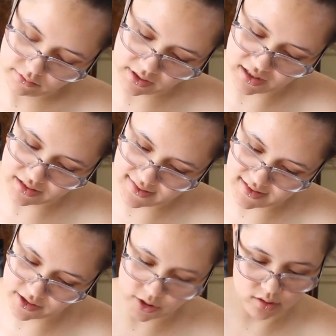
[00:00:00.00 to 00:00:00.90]
Got
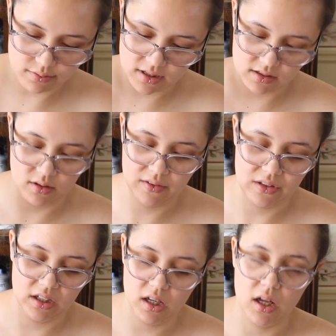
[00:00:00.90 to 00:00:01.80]
scissors because you have
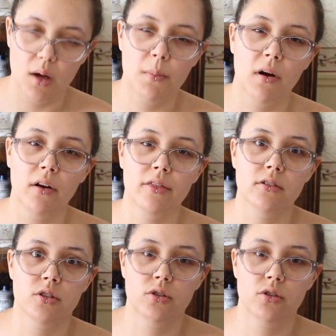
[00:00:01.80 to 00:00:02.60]
to cut apart the